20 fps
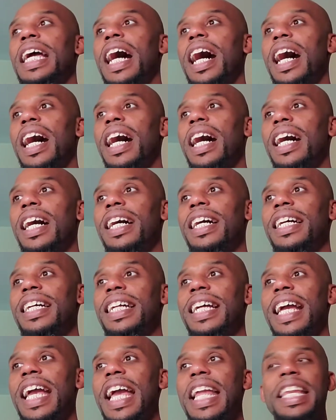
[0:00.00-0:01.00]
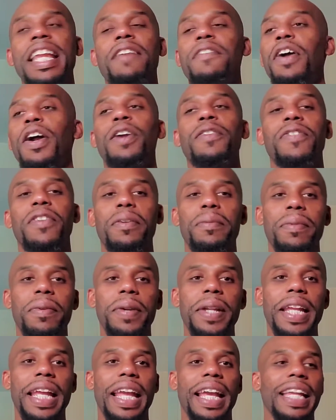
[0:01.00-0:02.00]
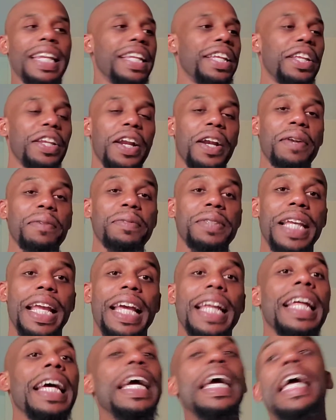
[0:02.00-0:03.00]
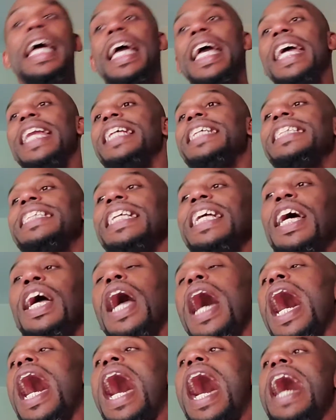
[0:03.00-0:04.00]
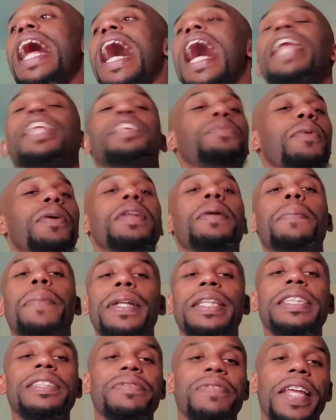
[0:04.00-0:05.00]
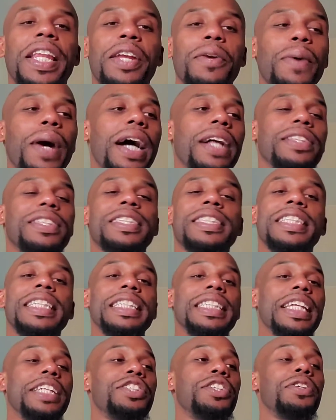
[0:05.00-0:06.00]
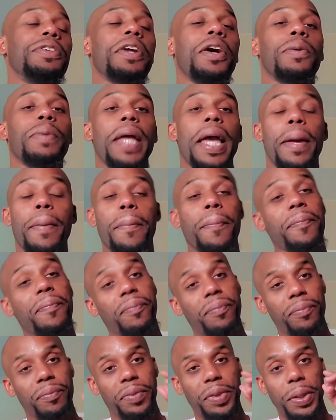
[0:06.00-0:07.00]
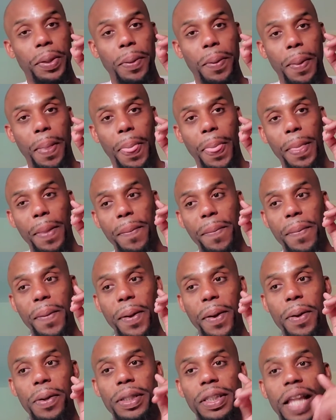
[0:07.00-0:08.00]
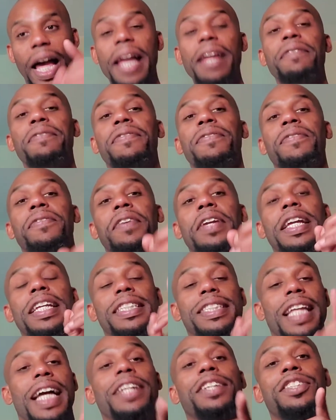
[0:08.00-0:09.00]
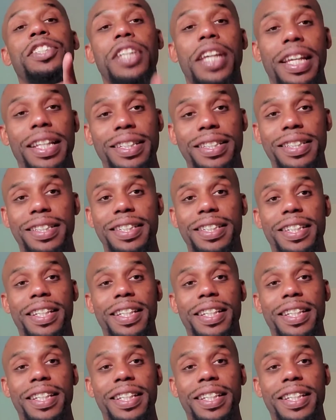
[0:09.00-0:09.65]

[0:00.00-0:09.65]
Never heard from her again. You know what I'm saying? It is. I just wanted to put this video out just to let you know that life is like chess.